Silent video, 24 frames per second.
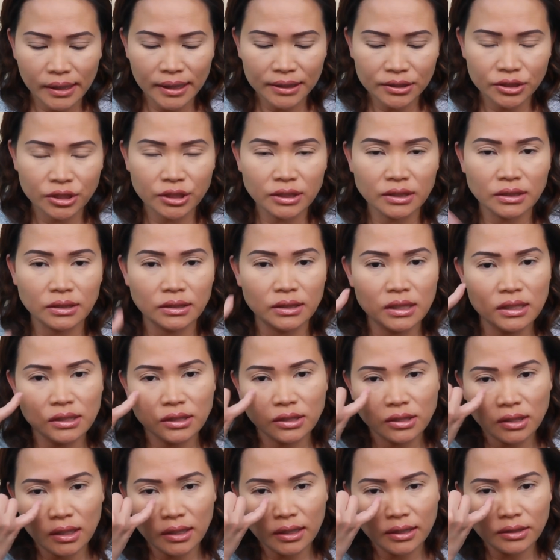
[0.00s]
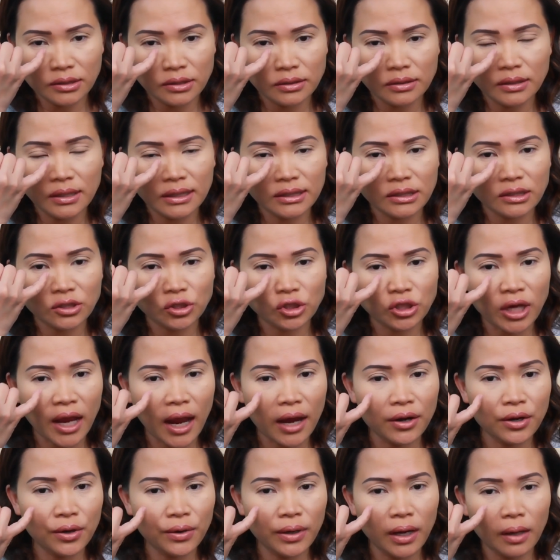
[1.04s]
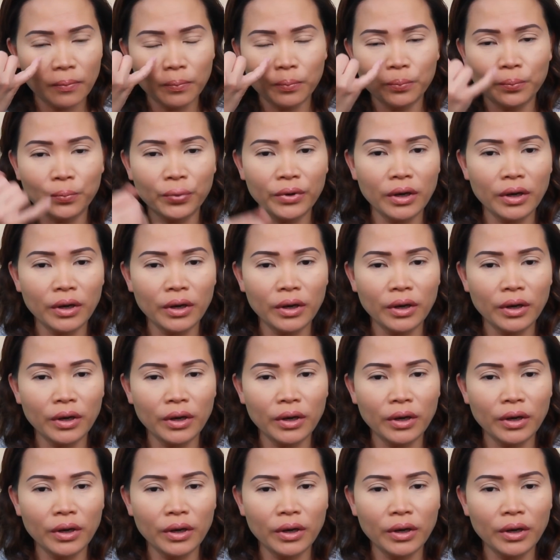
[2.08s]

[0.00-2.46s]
It's just this shadow that